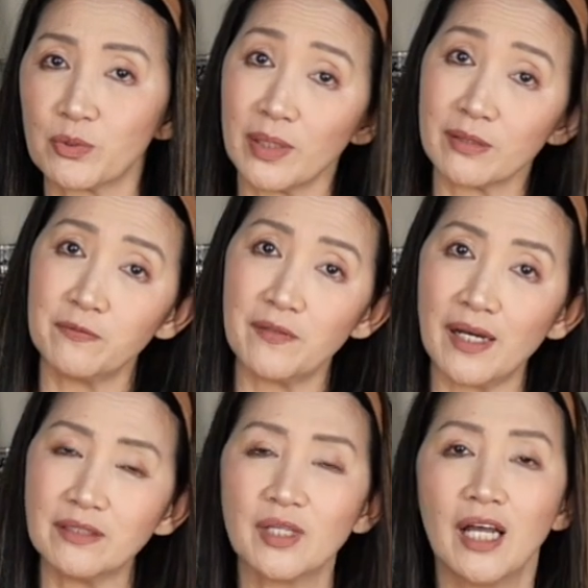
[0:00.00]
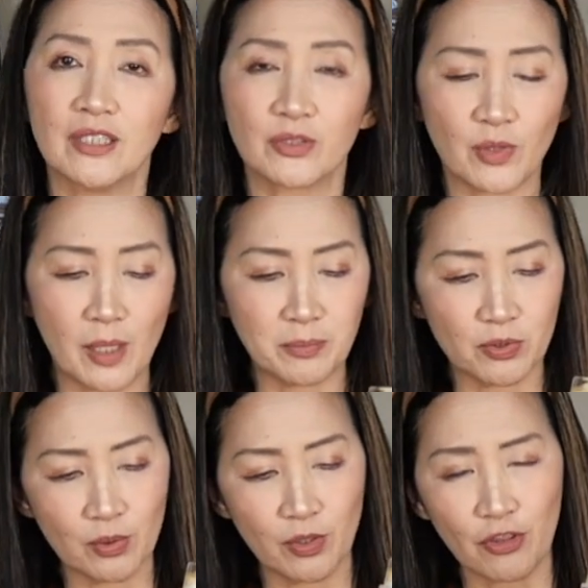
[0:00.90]
25 to up
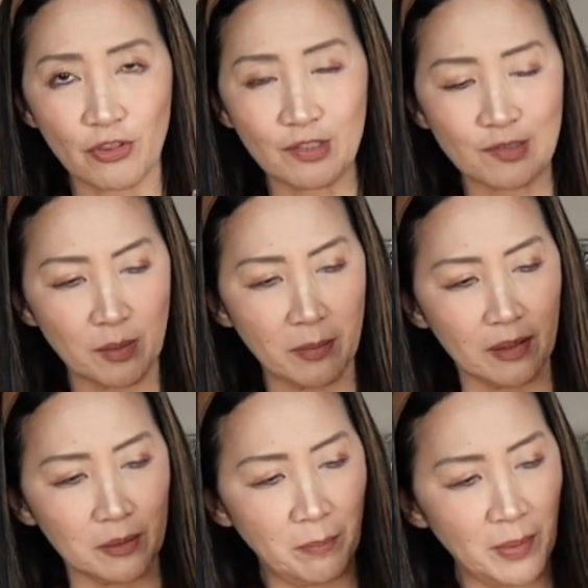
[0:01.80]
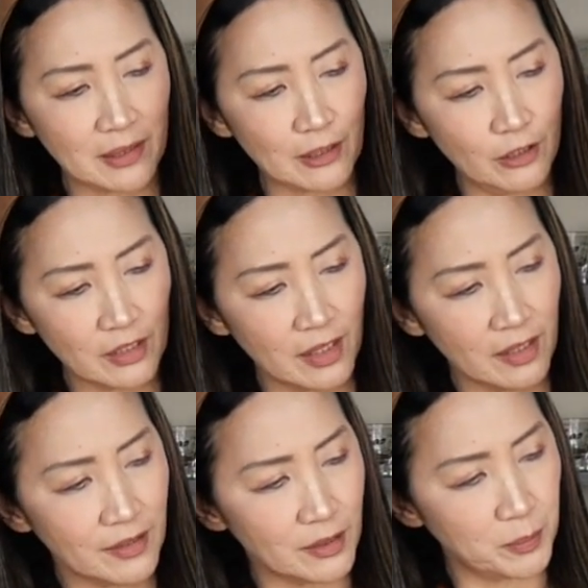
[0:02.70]
to 30 ml. But look
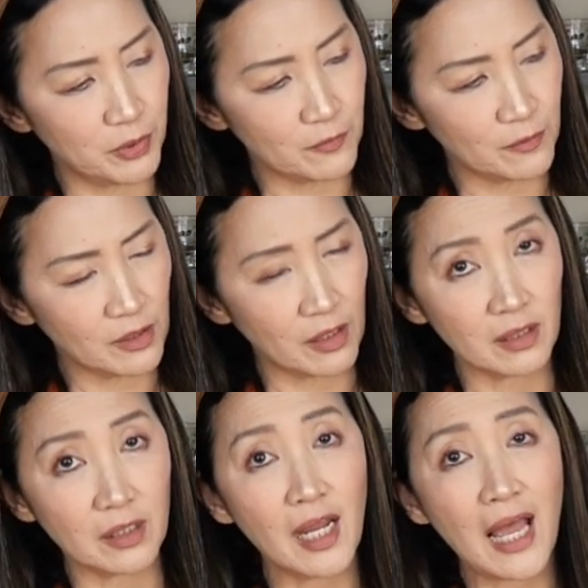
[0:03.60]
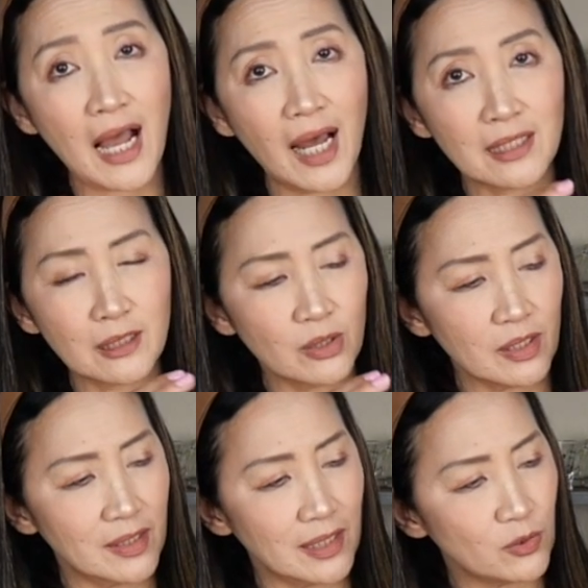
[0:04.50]
at that beautiful color and look
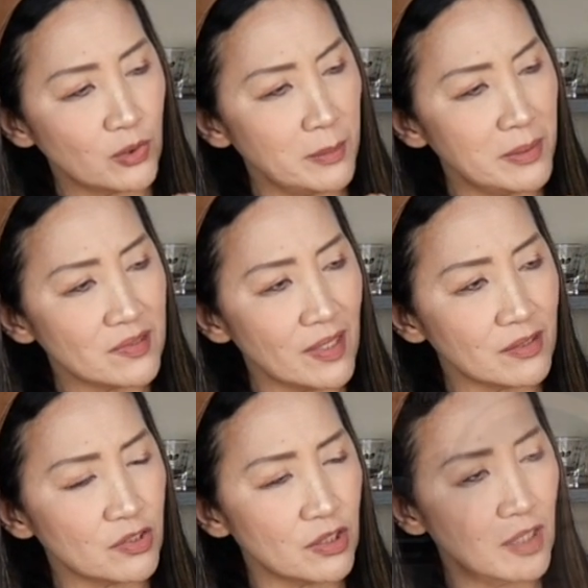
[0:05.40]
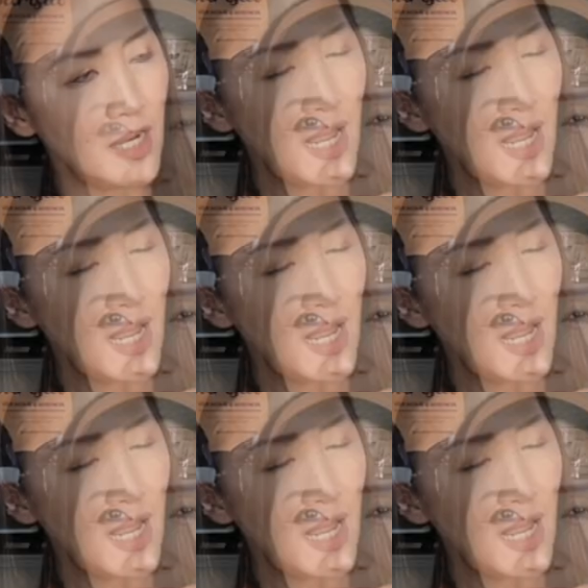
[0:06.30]
at that creamy texture.